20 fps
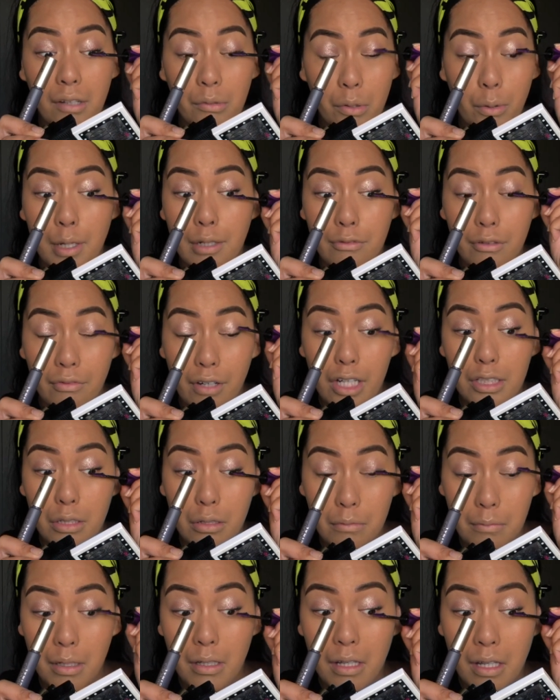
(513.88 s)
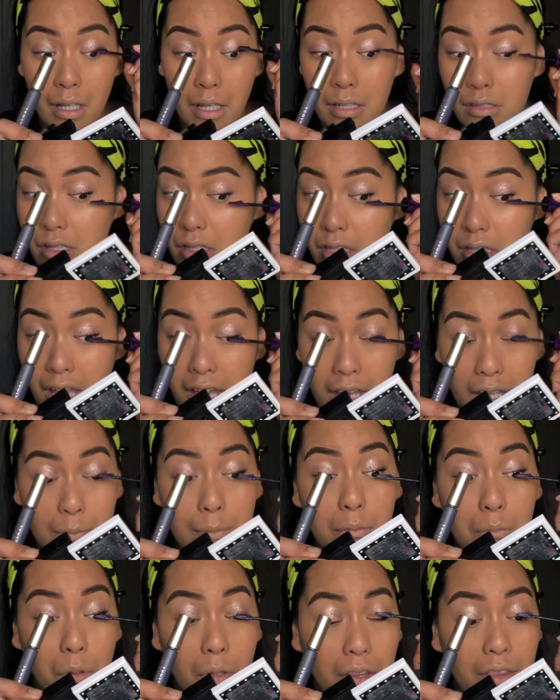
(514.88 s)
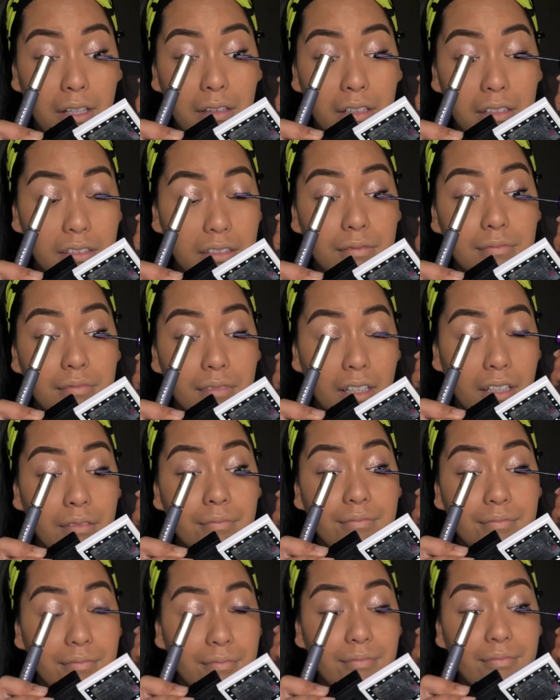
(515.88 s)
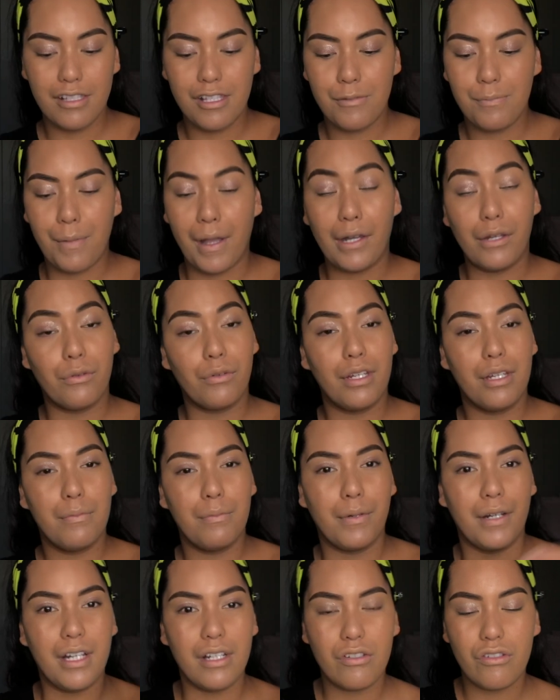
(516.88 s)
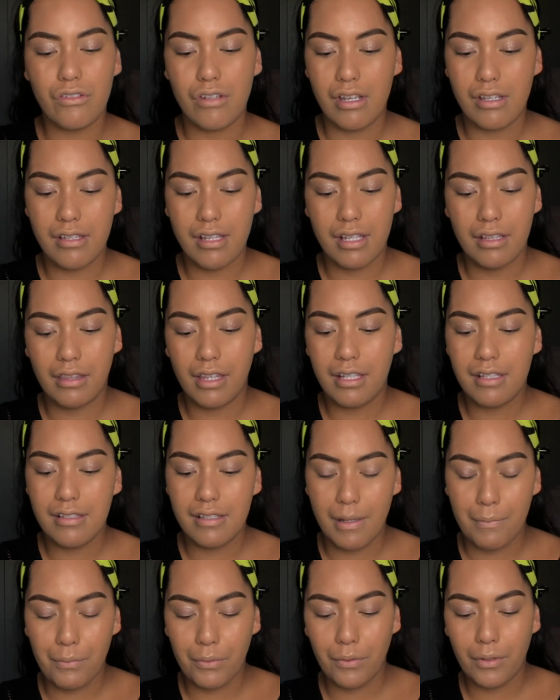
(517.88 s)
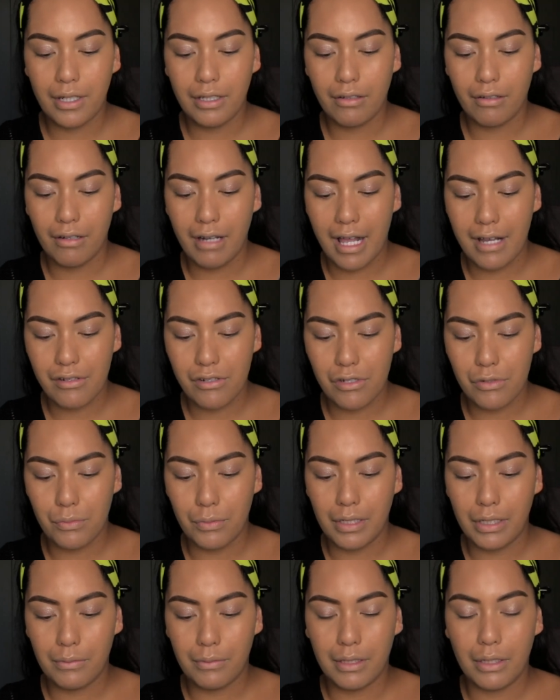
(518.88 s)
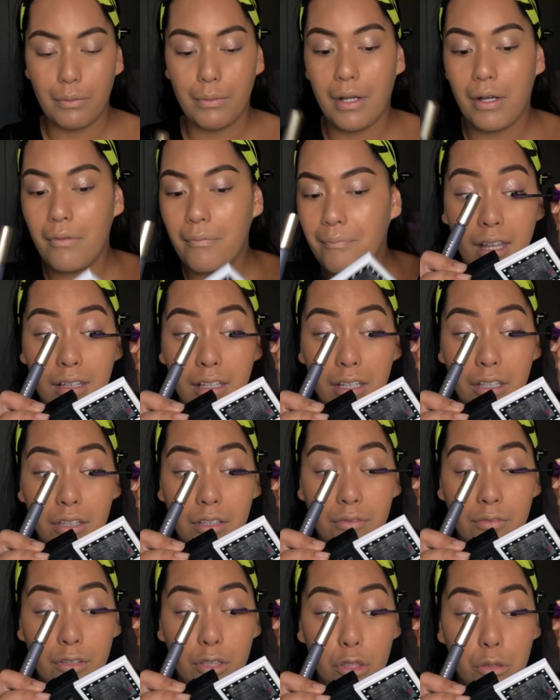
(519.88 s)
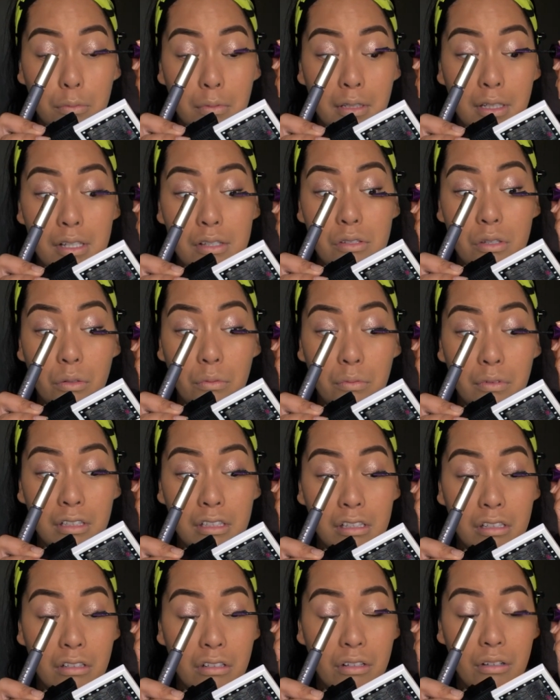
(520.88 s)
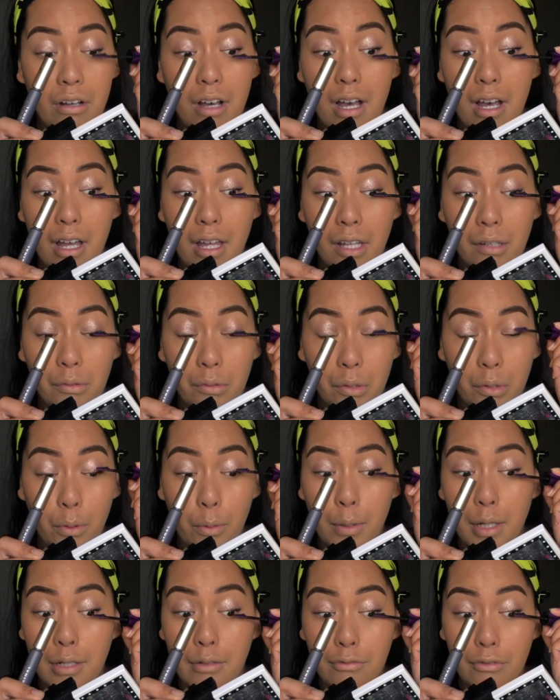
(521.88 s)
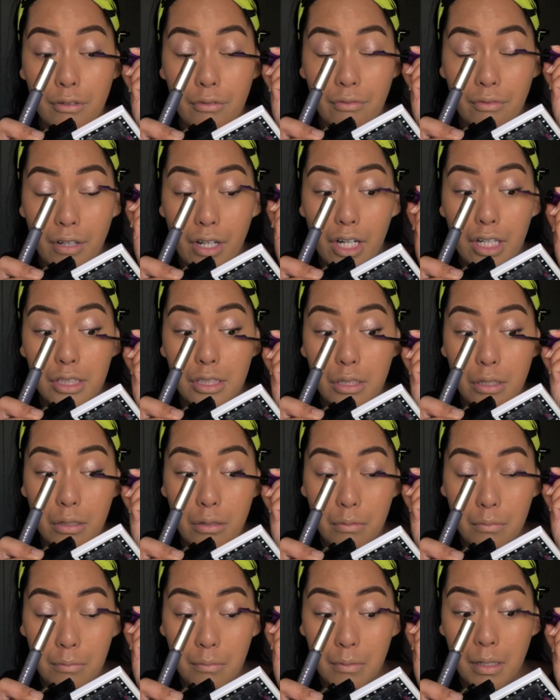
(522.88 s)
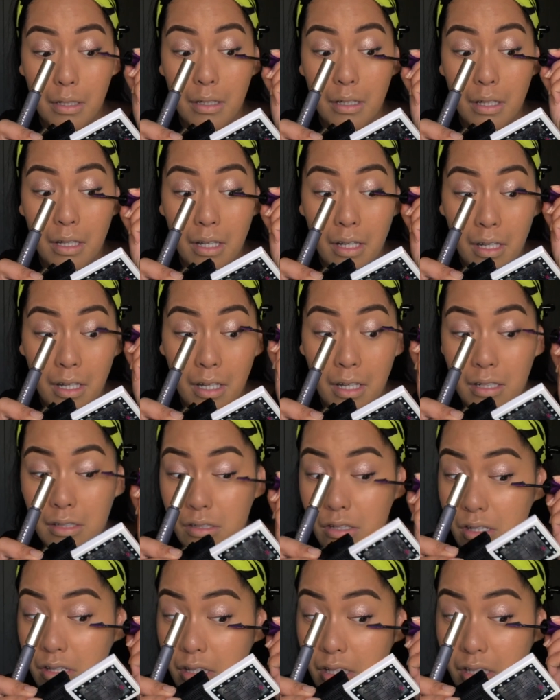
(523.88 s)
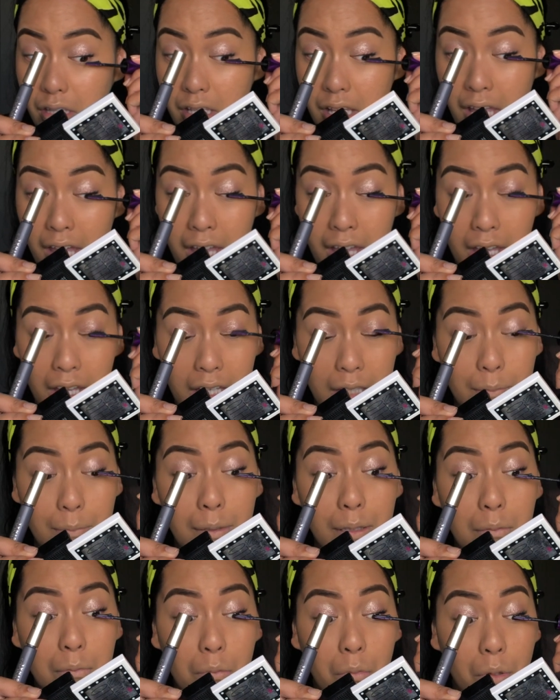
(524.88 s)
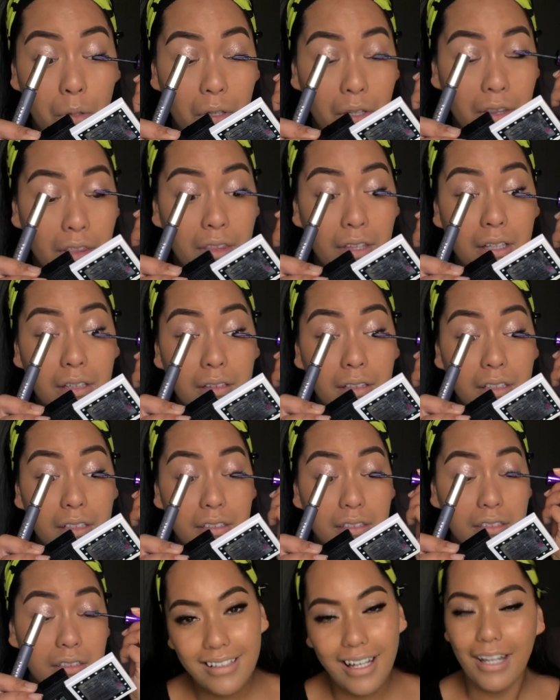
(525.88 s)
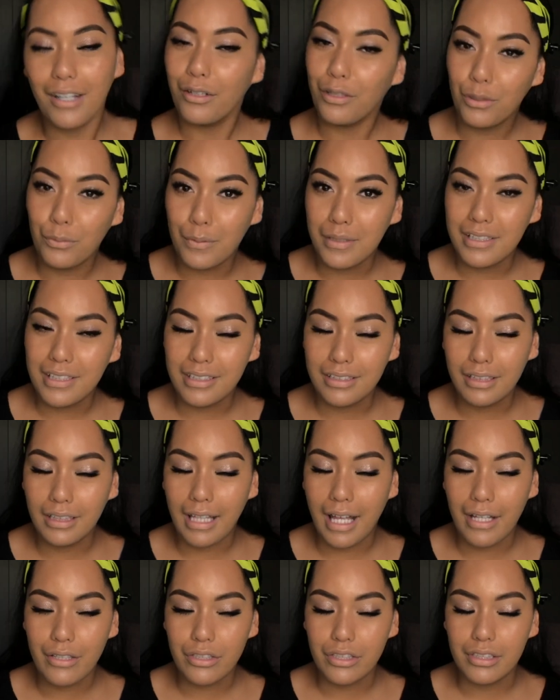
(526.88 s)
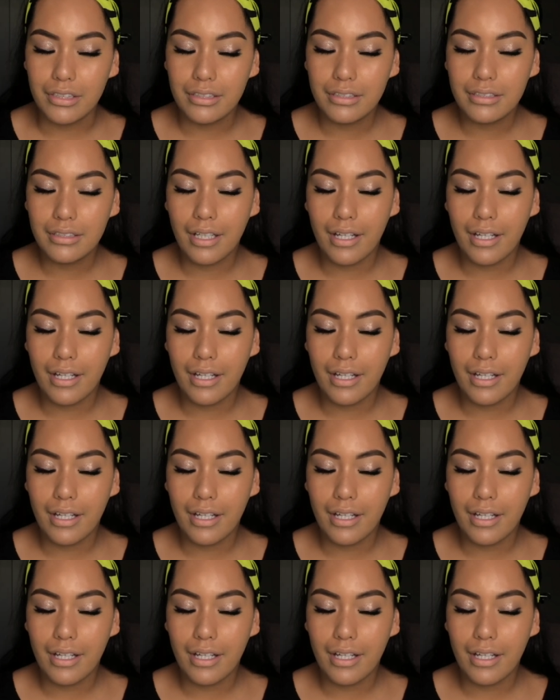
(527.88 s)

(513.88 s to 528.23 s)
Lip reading: Sculpt first to get, not spidery, but it's just, they separate your lashes really well. And then the Voluminous Original, I will go in for volume and just a tad bit more thickness. I couldn't resist the lashes.